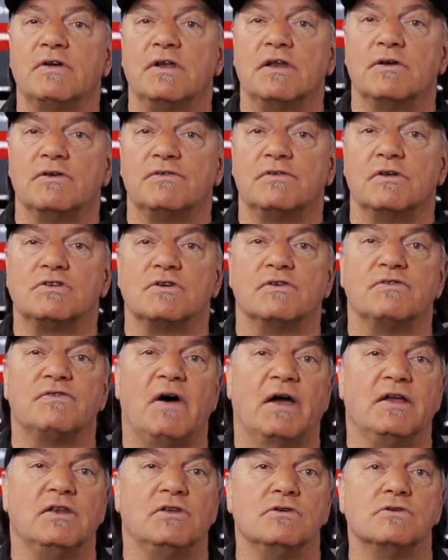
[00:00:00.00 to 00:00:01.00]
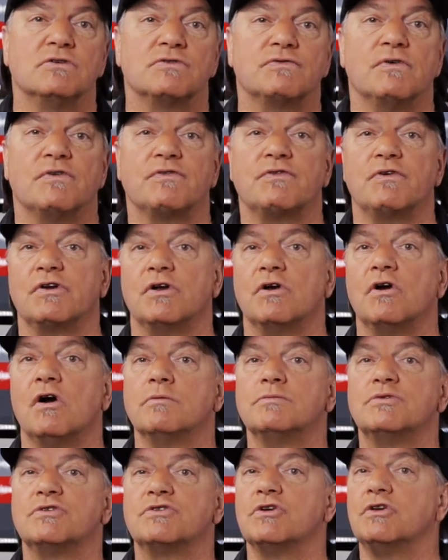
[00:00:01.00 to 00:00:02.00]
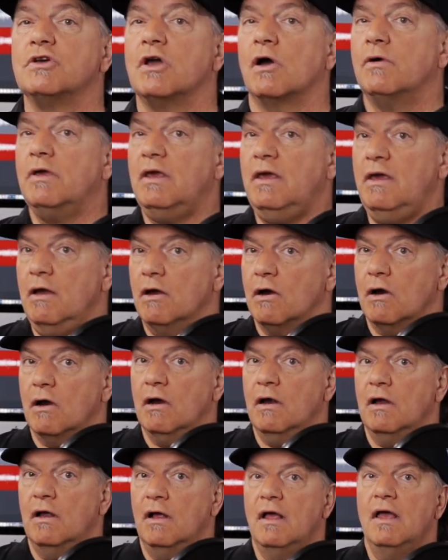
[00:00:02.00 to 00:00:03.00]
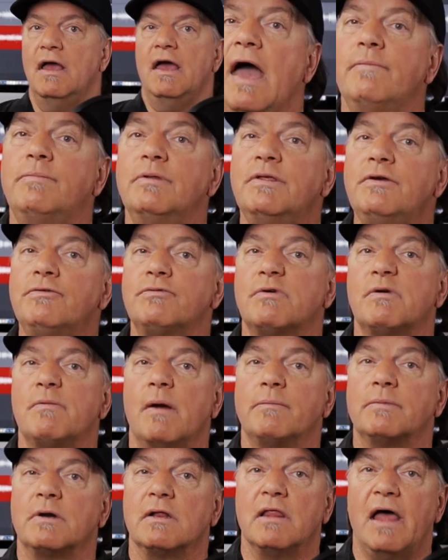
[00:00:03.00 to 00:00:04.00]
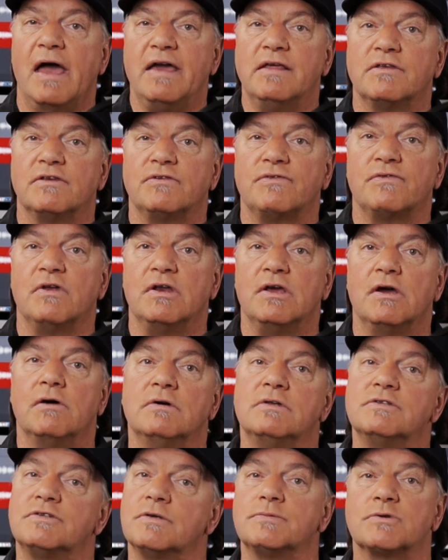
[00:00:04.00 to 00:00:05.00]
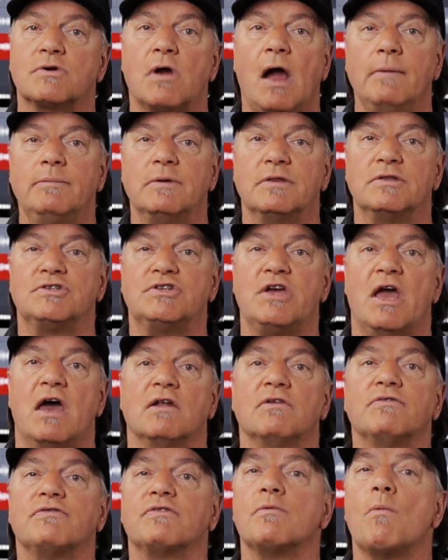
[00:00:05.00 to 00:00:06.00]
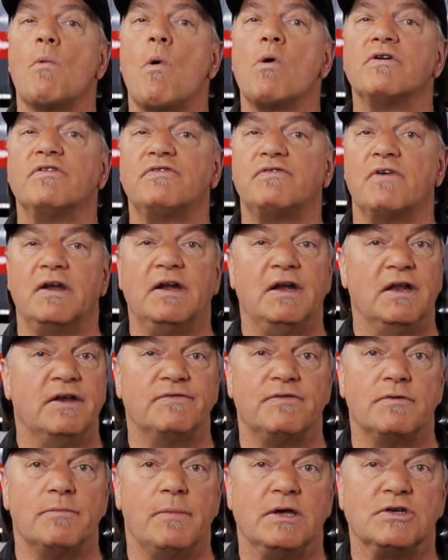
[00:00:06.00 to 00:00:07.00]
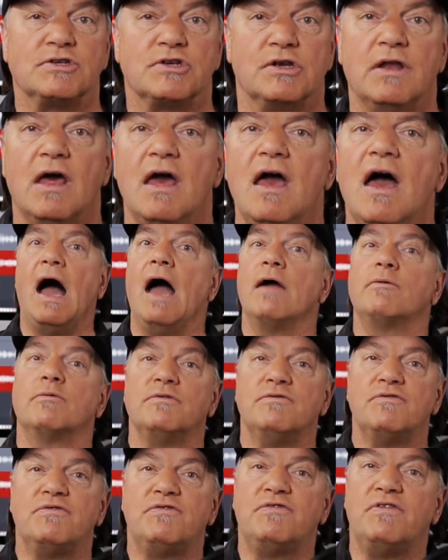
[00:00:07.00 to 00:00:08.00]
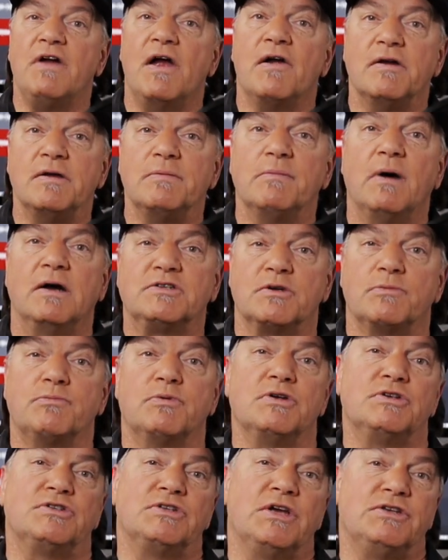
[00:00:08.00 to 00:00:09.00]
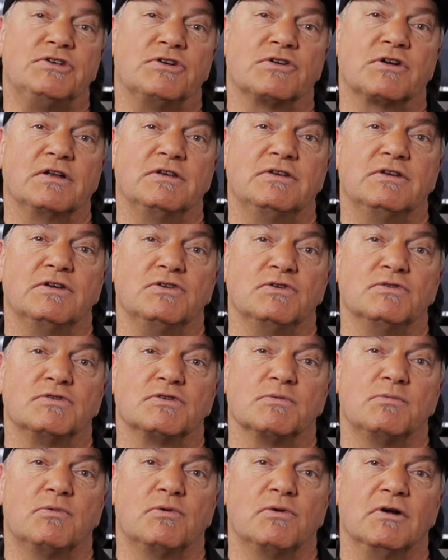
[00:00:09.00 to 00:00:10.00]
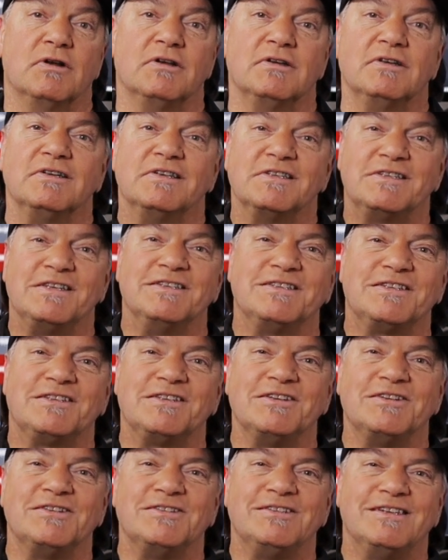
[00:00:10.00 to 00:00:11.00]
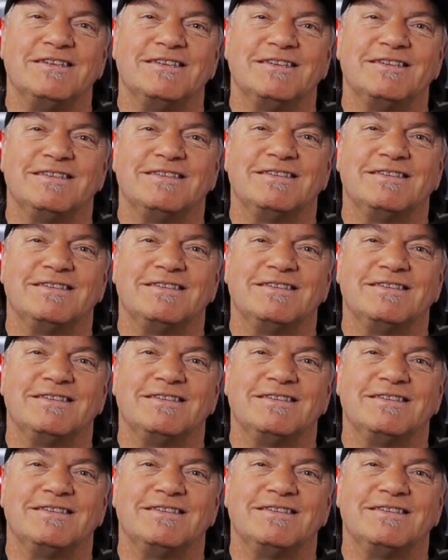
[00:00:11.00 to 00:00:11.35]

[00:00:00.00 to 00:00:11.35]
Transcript: videos that you'll find useful for your home studio here, and please remember to like this video and subscribe to the channel for more fun and information. I would very much appreciate your continued support. See you soon.